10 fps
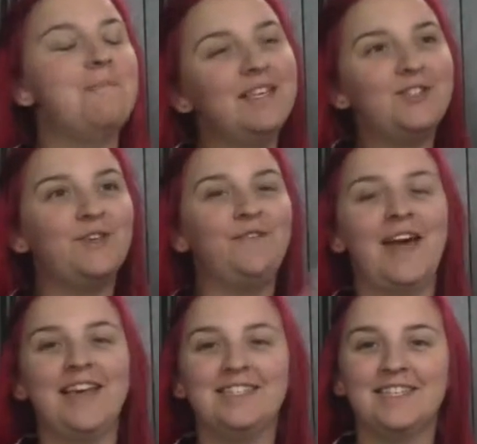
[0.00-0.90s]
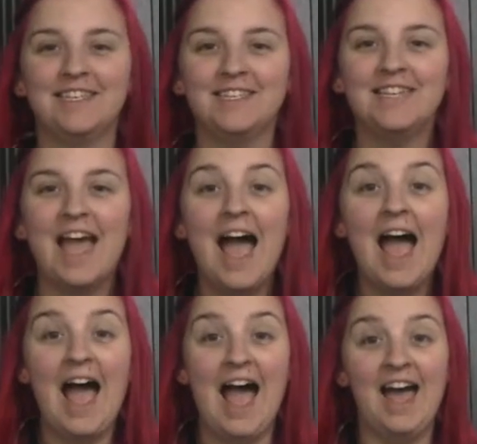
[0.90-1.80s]
missed your faces
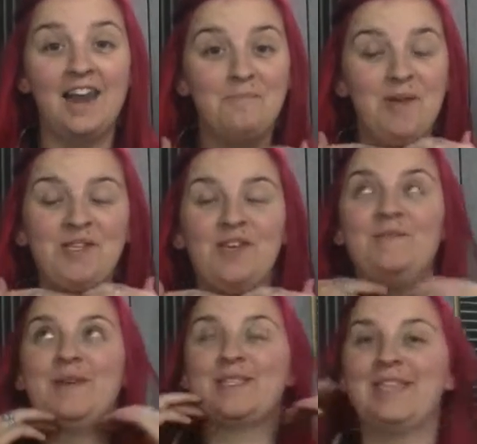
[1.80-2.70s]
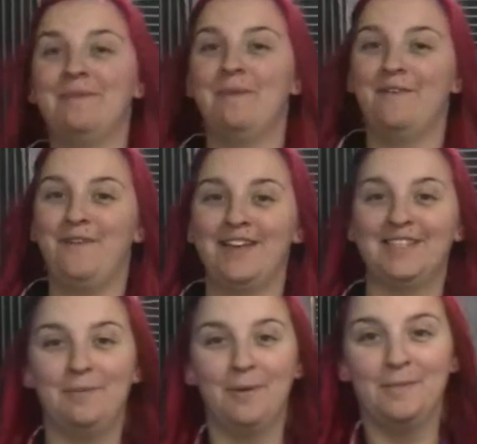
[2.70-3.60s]
and I bet you've missed seeing my face
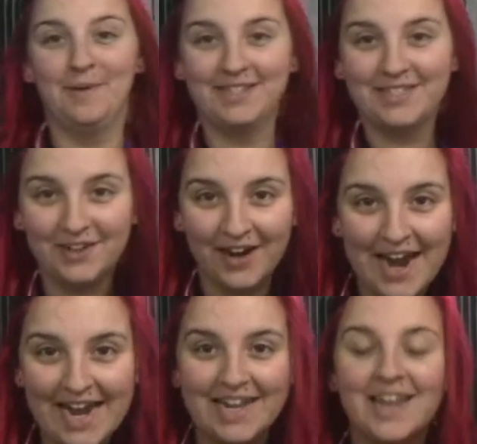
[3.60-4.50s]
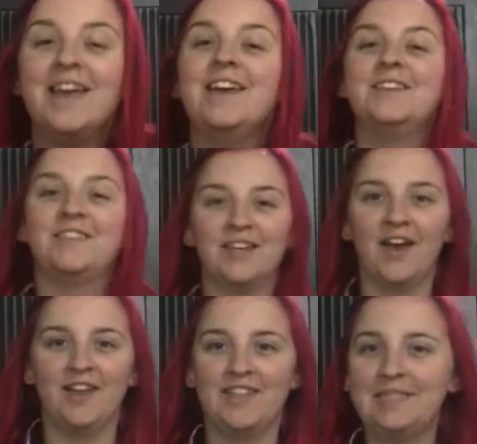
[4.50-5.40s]
up on the big screen. So
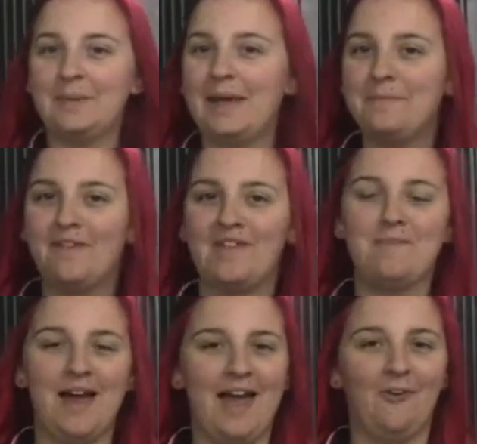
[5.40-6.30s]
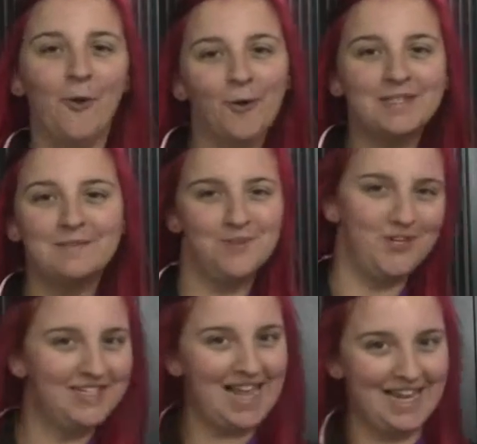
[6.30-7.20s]
this week I'm giving my, our awesome
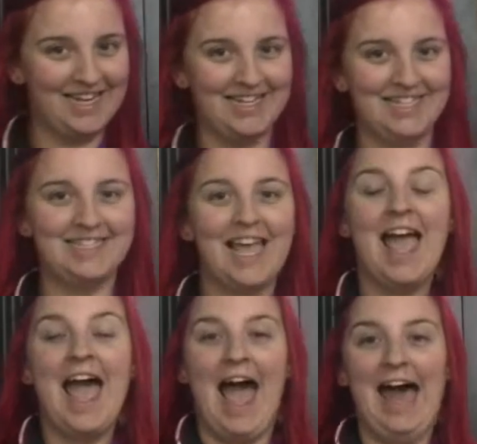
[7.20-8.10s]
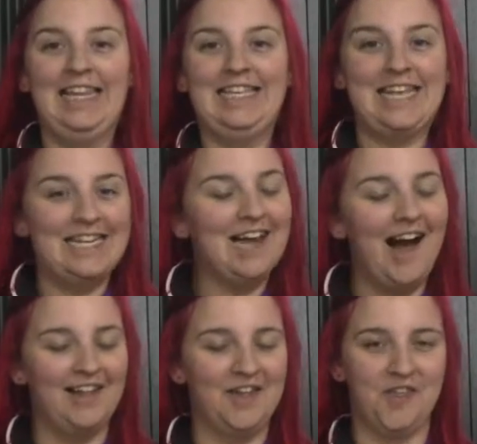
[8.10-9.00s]
news anchors Alex and
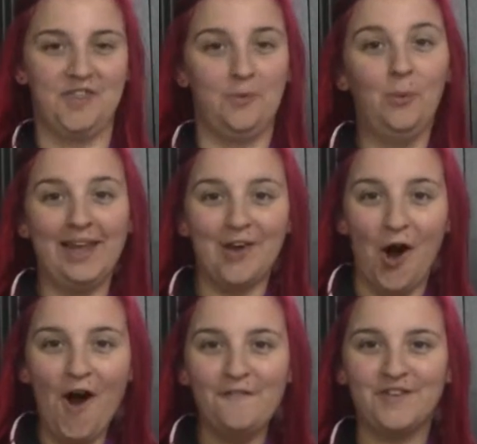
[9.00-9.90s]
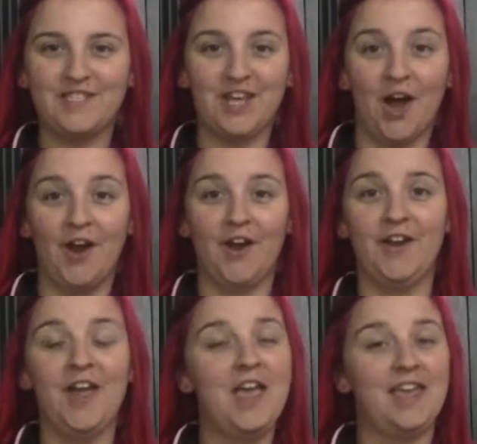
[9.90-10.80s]
Tyler the week off.
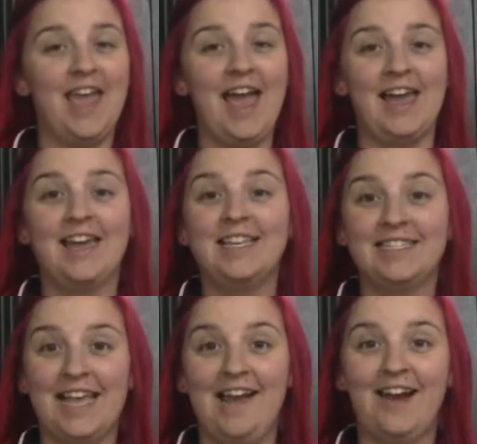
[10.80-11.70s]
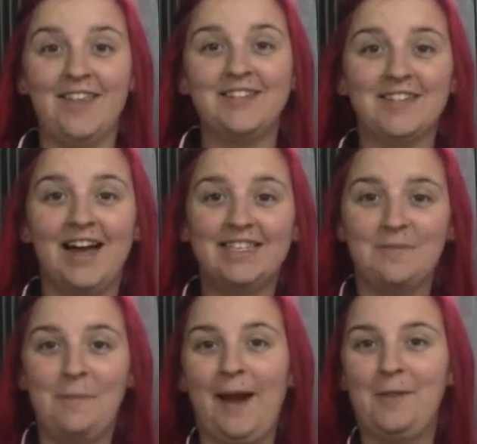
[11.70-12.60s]
So yeah, say hi to those guys, give
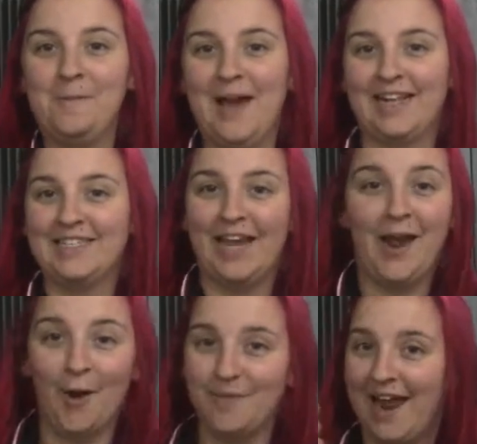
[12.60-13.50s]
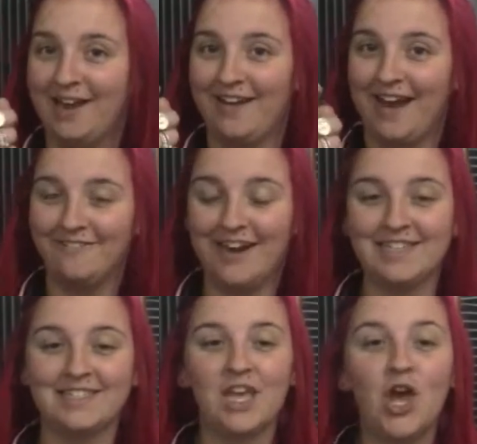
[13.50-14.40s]
them a pat on the back and say I hope they had a great
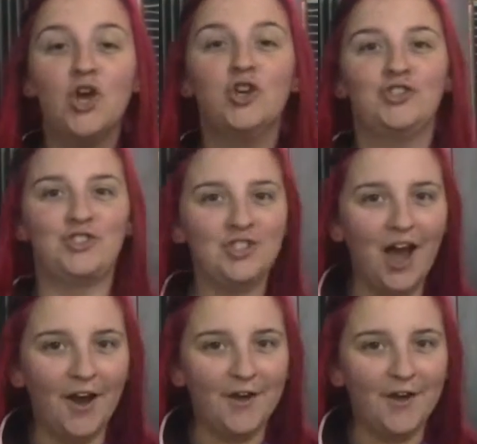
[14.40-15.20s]
rest. So,